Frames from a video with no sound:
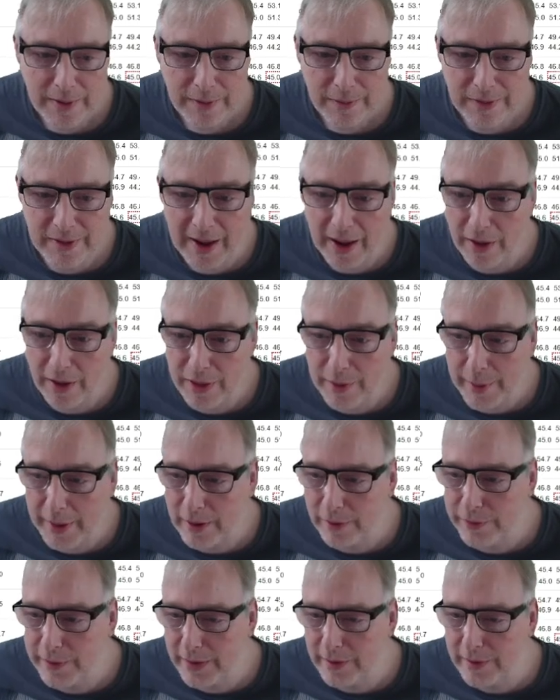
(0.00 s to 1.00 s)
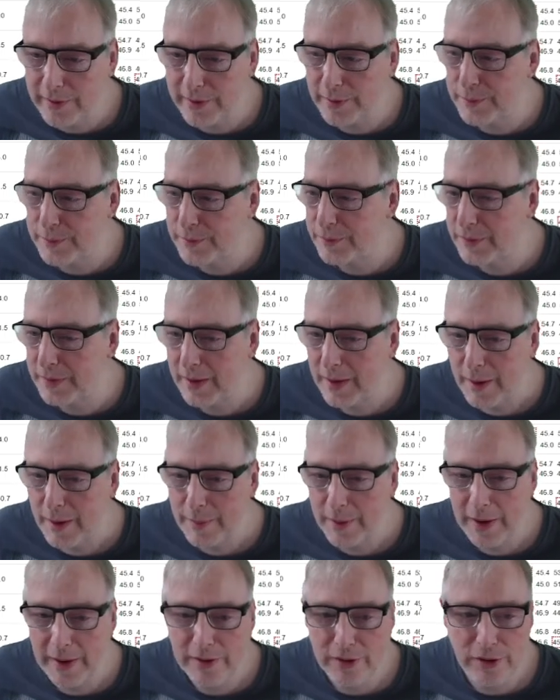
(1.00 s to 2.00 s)
tell on the battlefield.
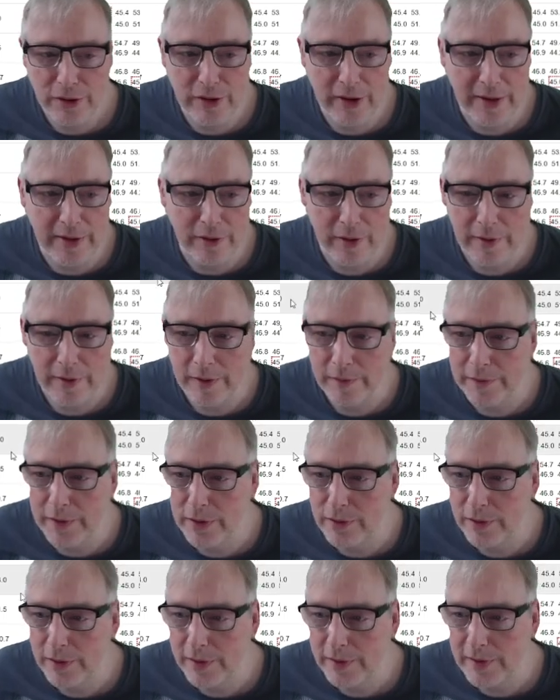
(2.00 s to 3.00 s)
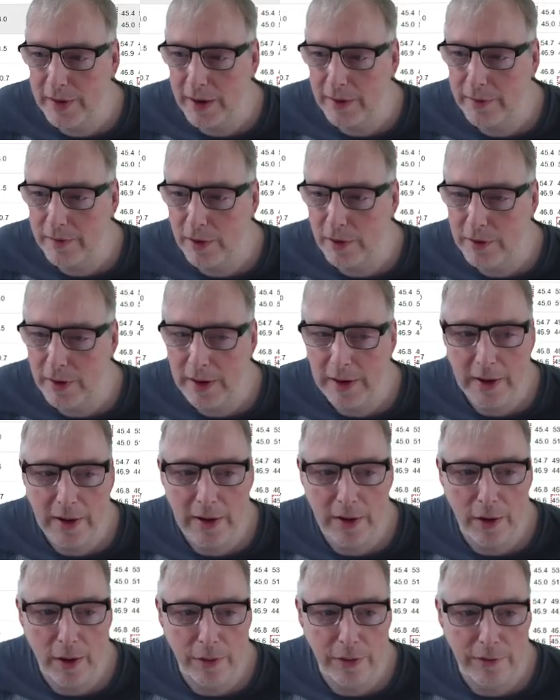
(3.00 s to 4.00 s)
But it's just an interesting feature of the site. If you've not done it, you
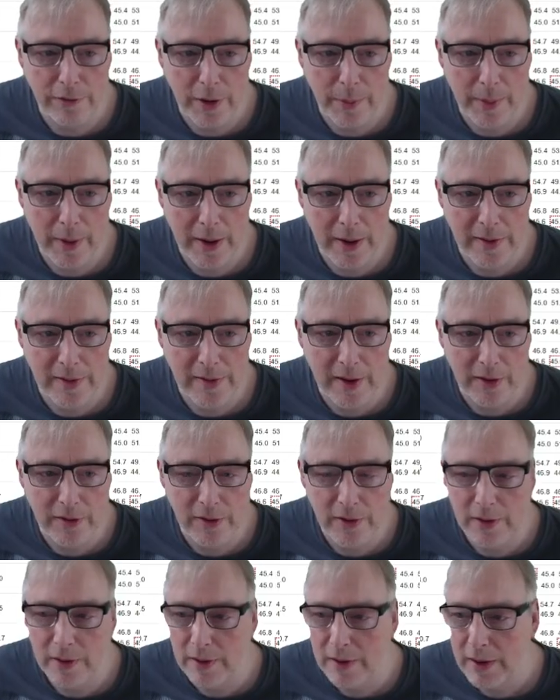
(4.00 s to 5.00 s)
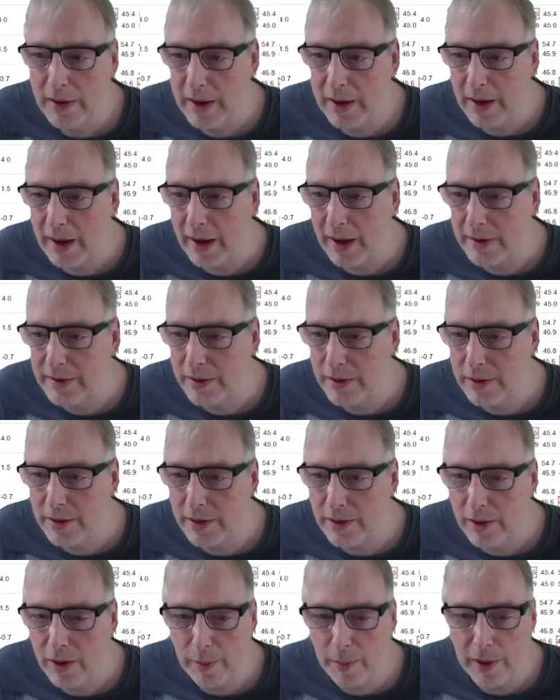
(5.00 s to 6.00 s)
can go on the replays section and you
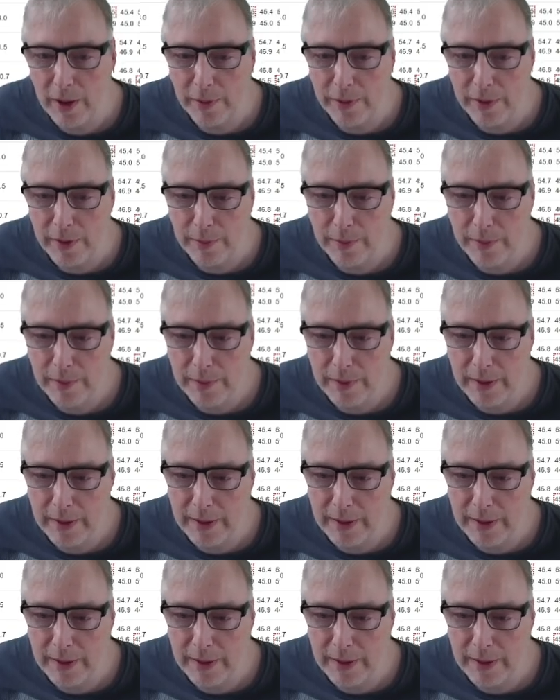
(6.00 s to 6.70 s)
can upload them.